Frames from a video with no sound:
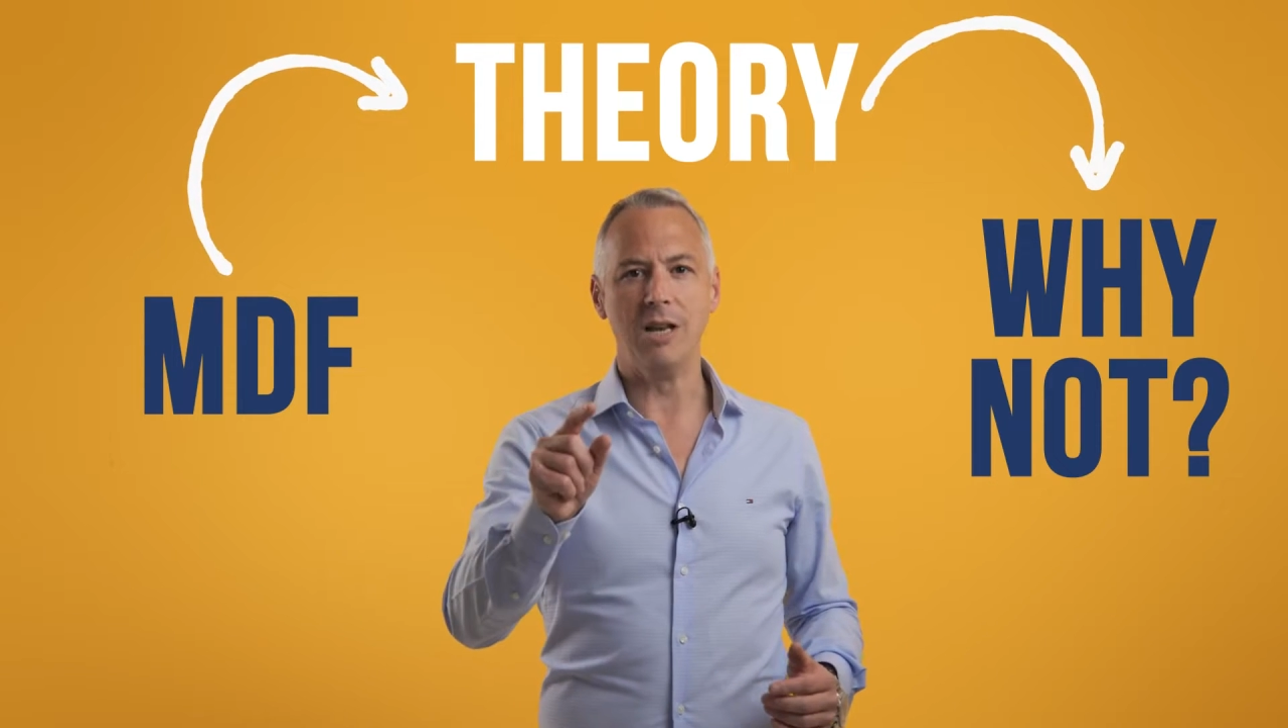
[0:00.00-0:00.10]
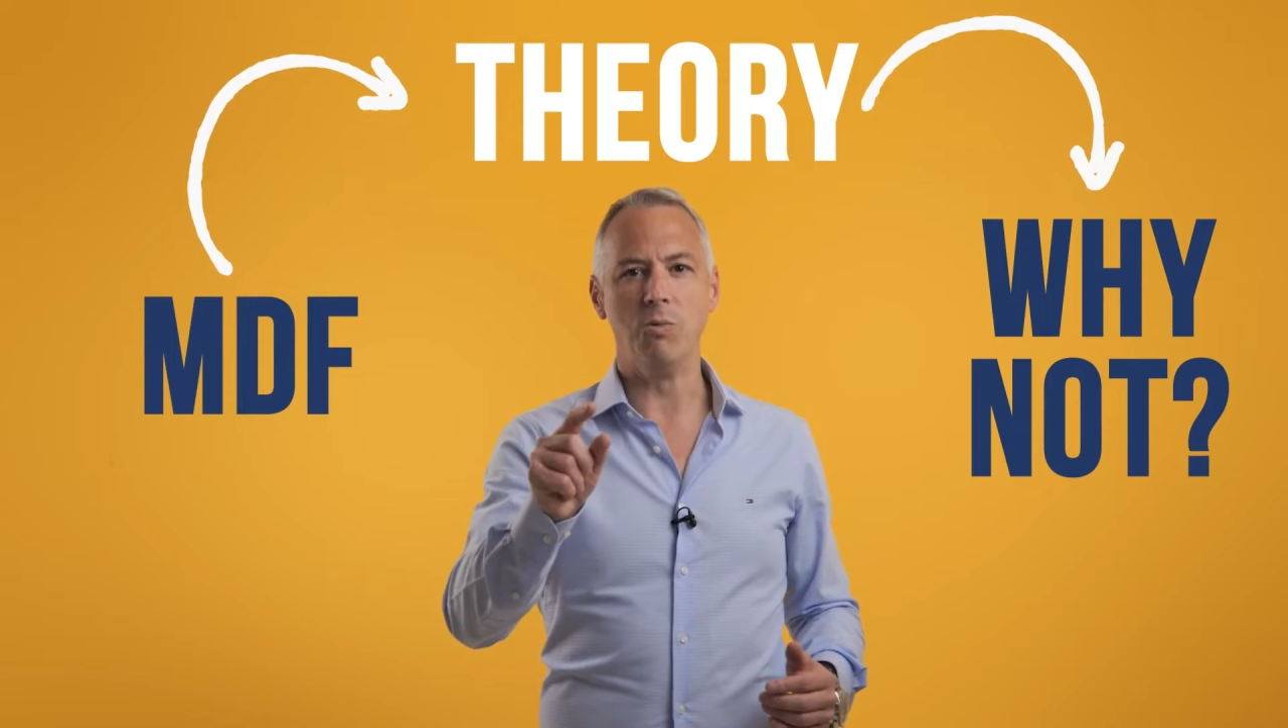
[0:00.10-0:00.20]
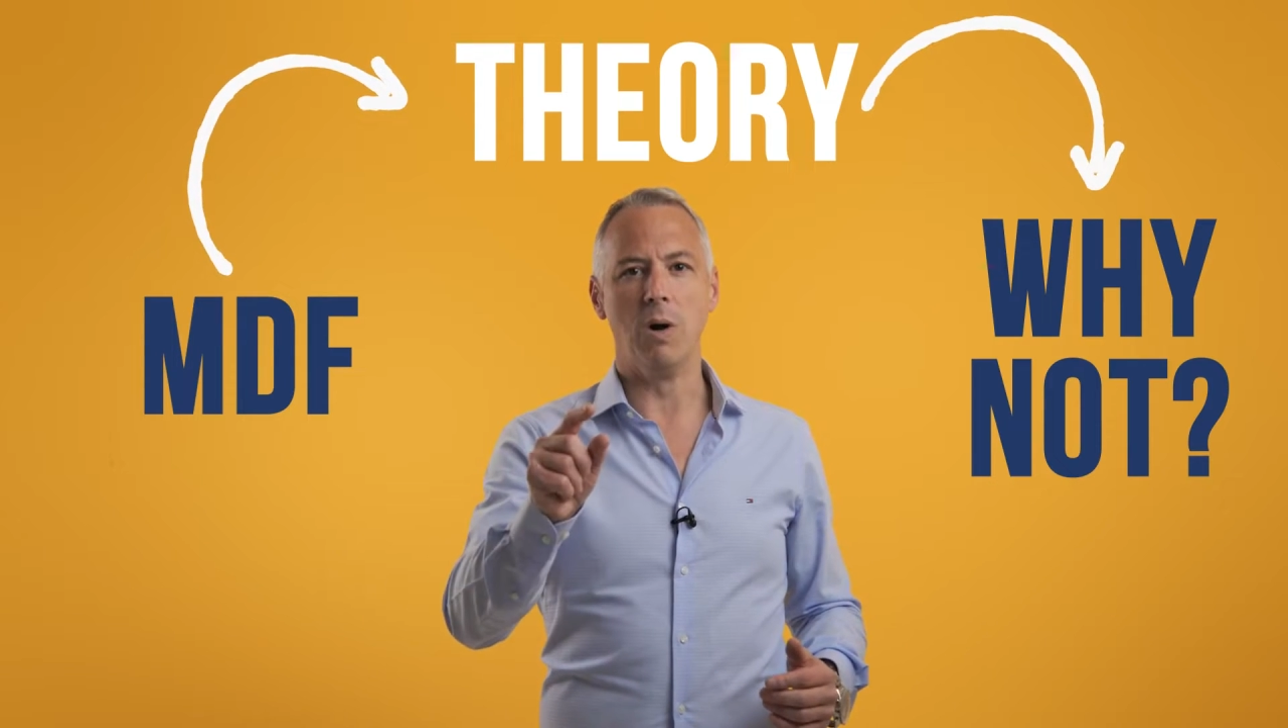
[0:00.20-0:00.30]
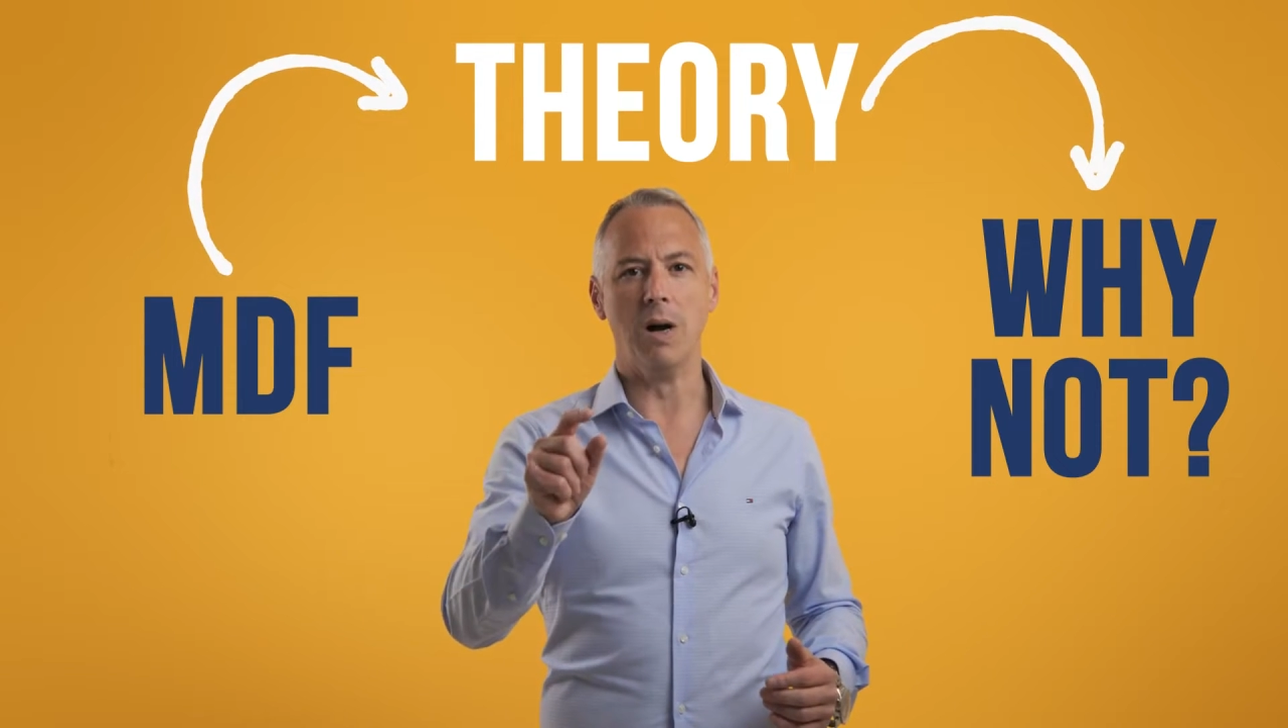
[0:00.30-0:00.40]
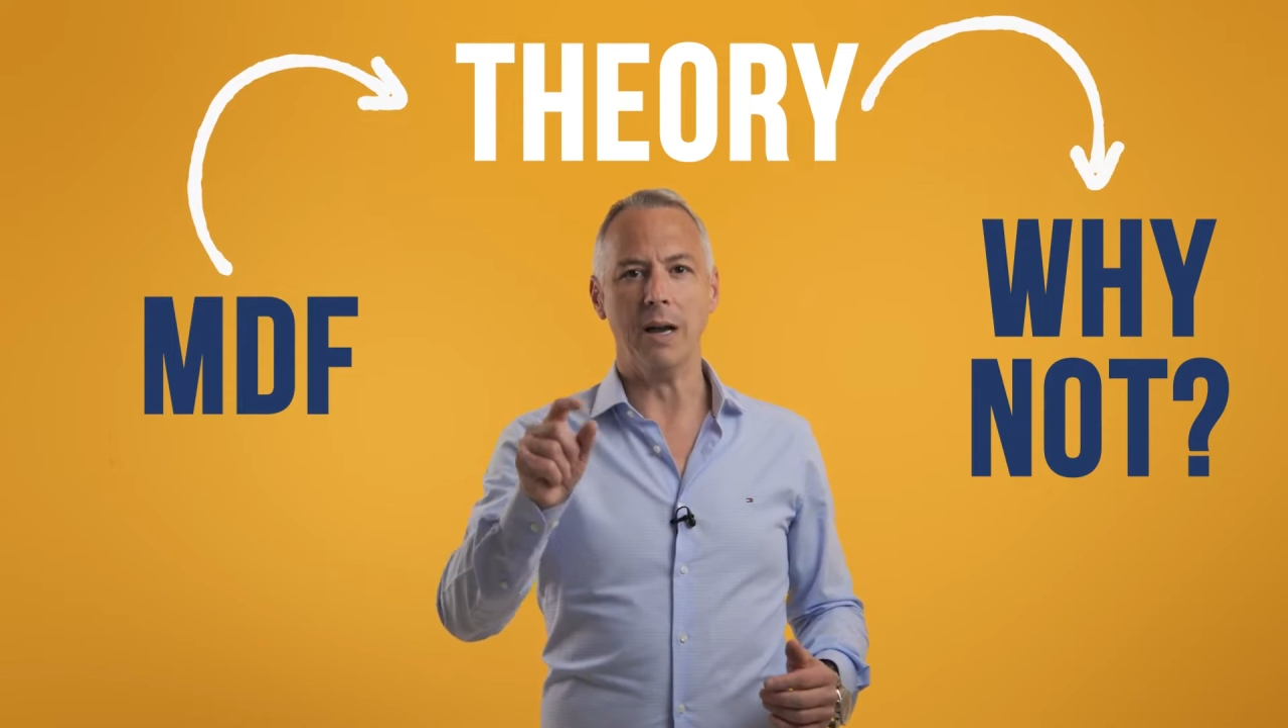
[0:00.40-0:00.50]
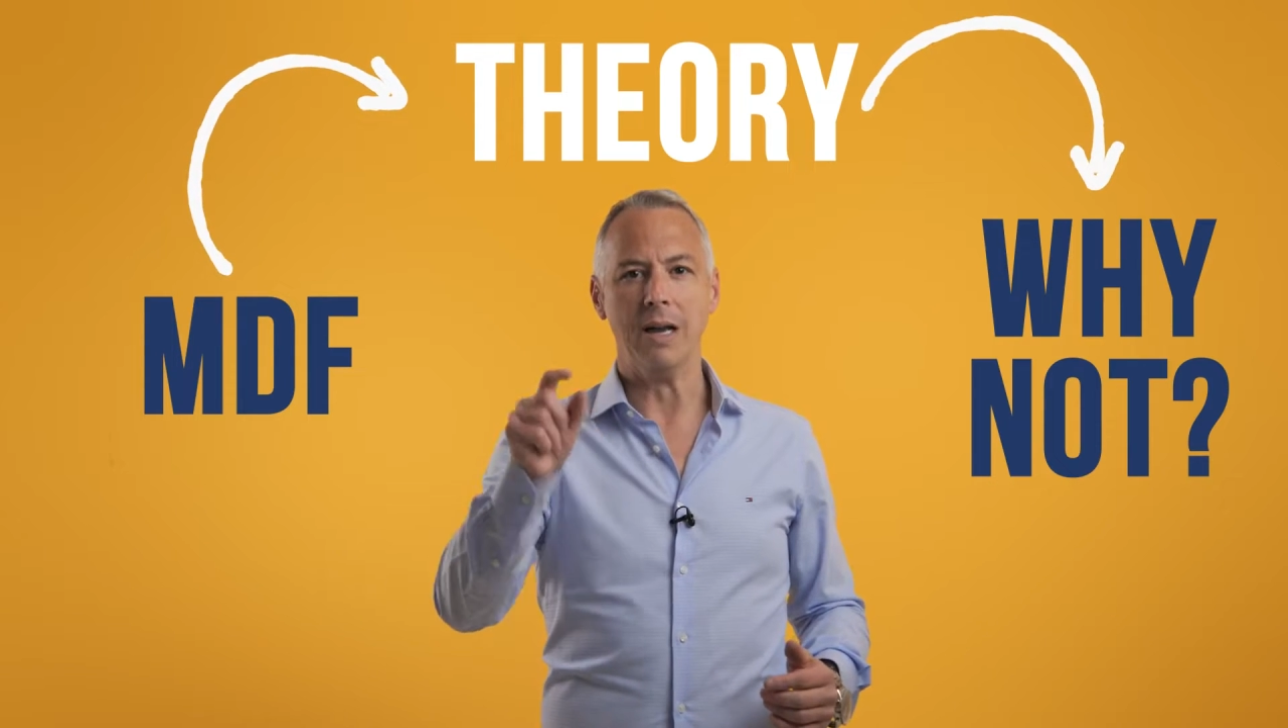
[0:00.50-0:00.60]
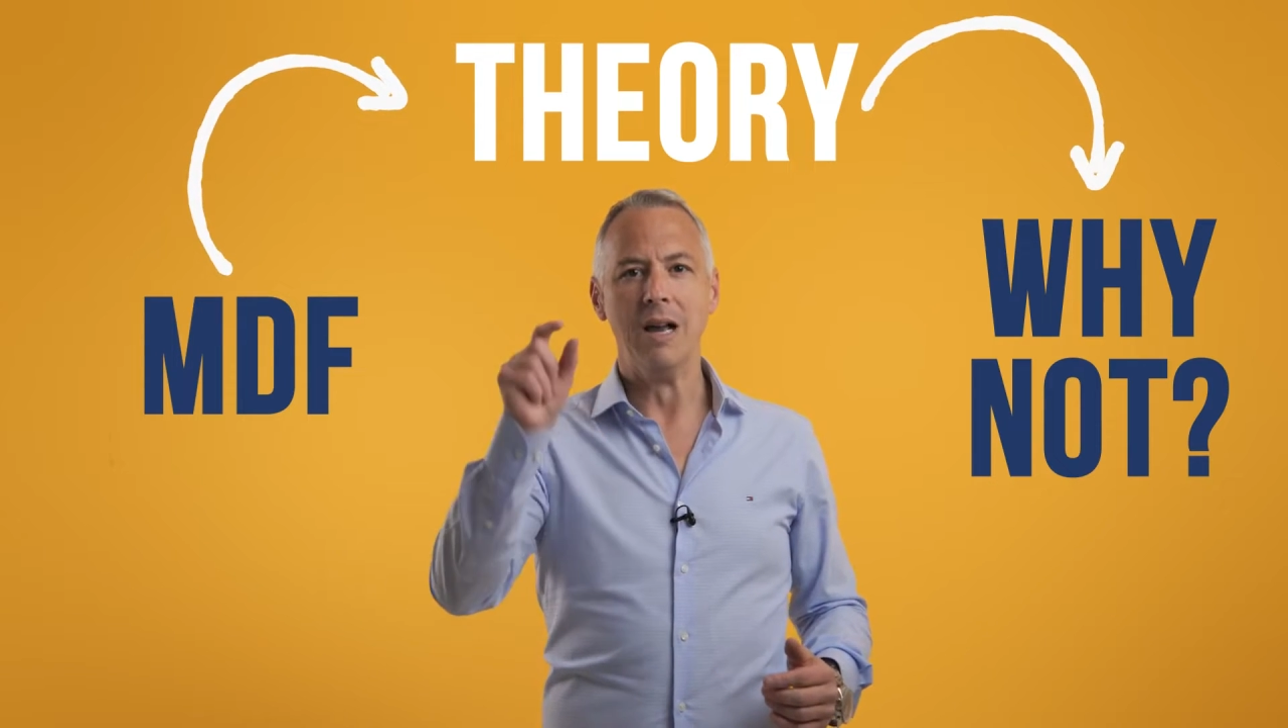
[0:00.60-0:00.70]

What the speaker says: you why.